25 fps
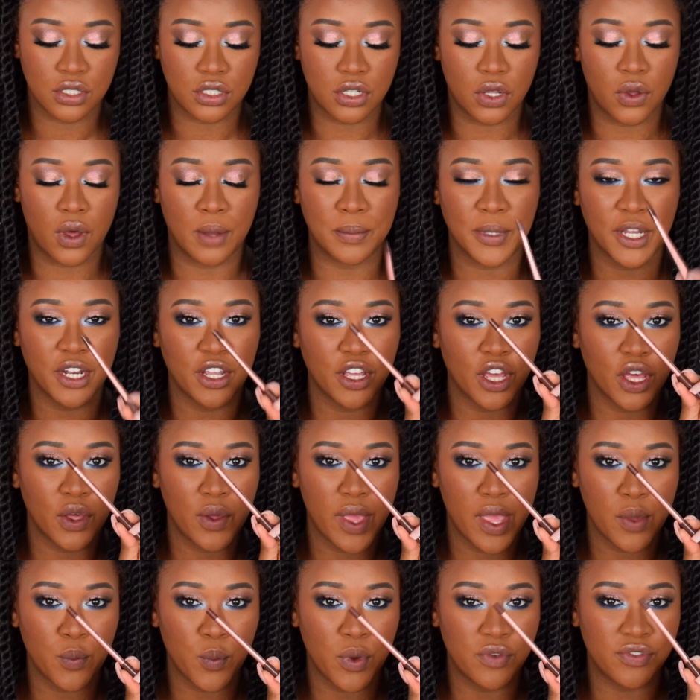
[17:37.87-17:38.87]
so i'm gonna go
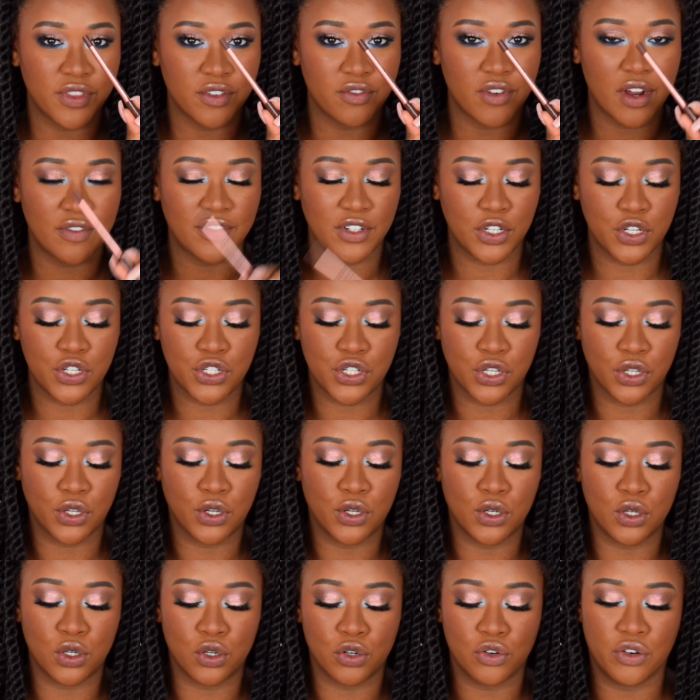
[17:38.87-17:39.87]
in with the
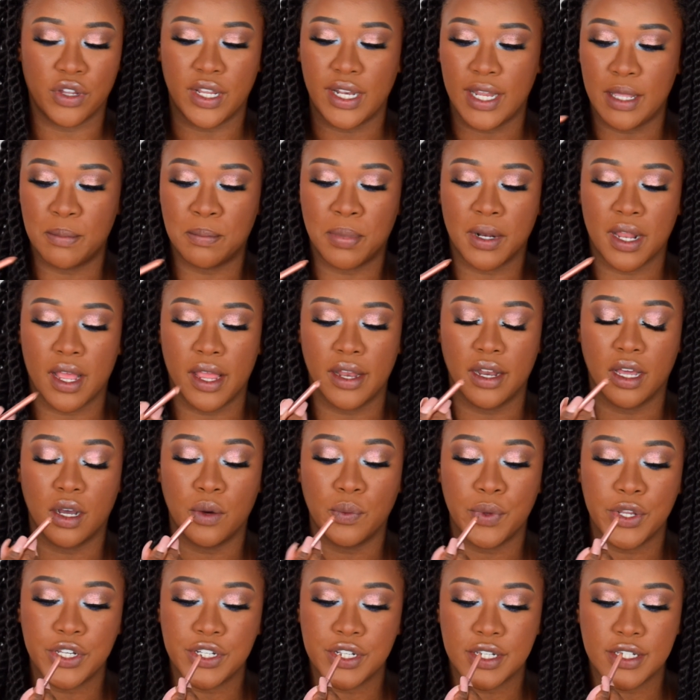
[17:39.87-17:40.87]
revolution glory lip
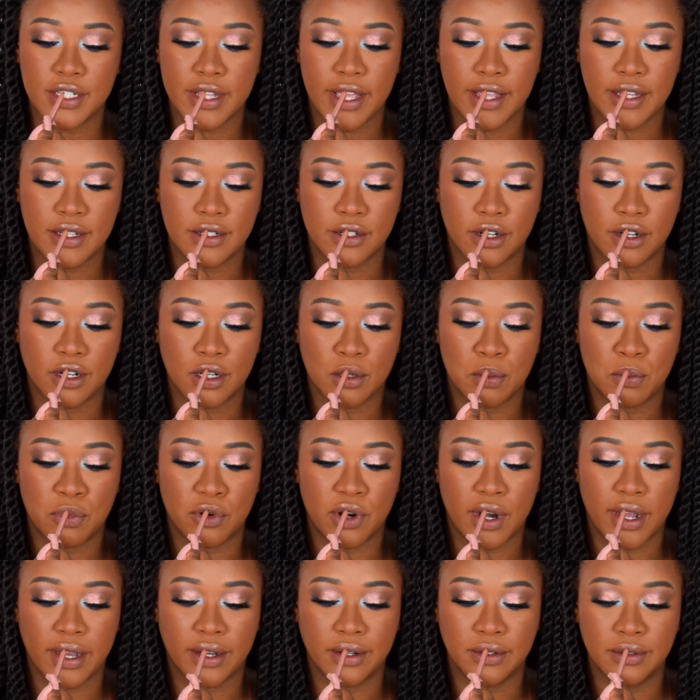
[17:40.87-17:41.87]
liner which is a dark
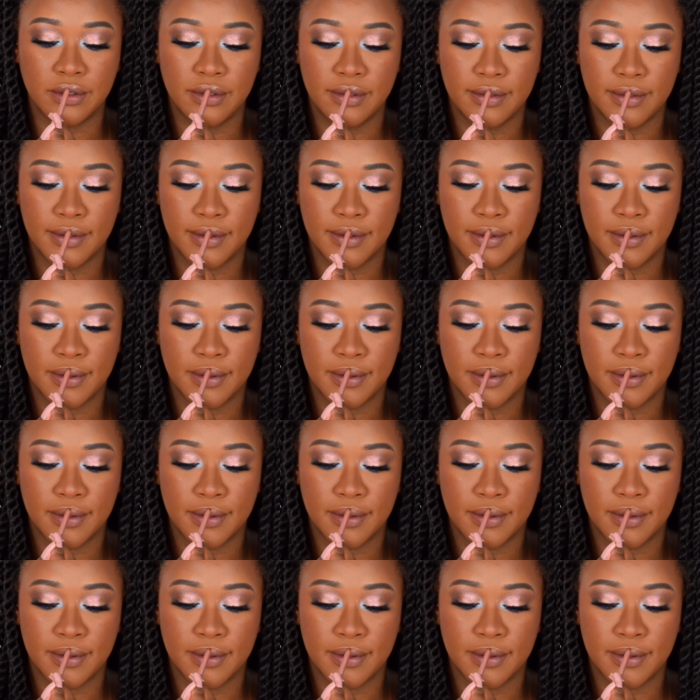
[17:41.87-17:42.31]
brown